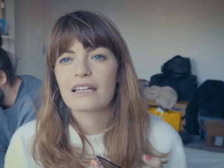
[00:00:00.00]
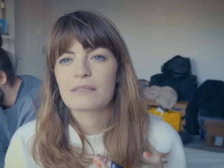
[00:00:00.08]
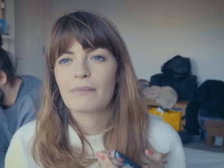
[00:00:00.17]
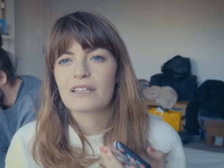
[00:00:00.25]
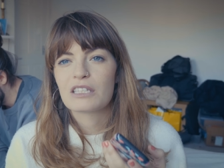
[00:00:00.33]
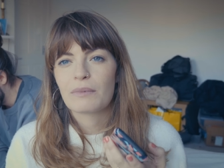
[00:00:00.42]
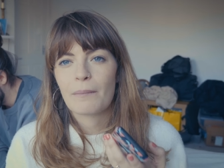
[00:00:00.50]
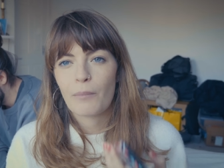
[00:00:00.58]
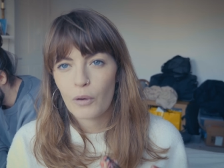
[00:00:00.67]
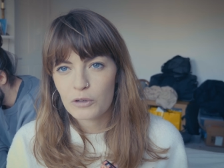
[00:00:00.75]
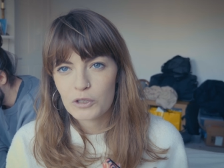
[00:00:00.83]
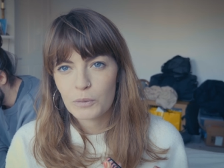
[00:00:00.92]
it's meant to be
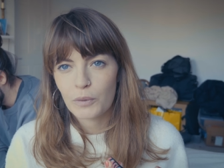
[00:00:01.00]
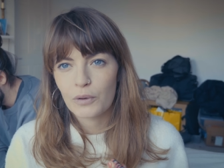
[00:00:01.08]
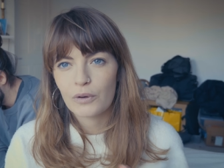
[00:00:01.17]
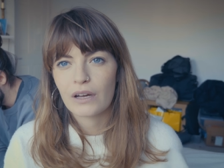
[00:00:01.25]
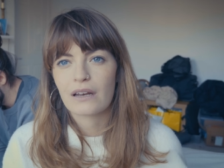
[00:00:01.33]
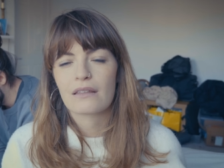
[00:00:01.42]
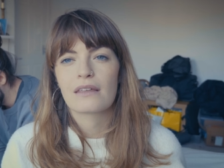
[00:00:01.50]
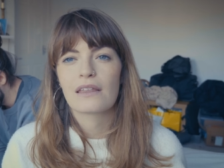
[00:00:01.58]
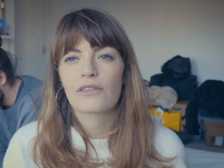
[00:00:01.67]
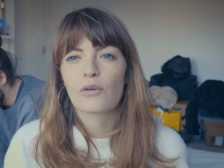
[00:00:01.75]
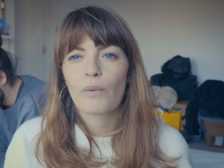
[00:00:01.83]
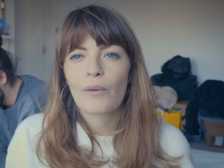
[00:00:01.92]
impossible. And I
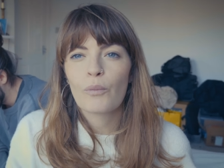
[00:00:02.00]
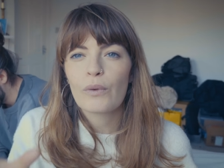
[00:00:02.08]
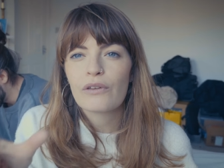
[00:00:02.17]
think that when we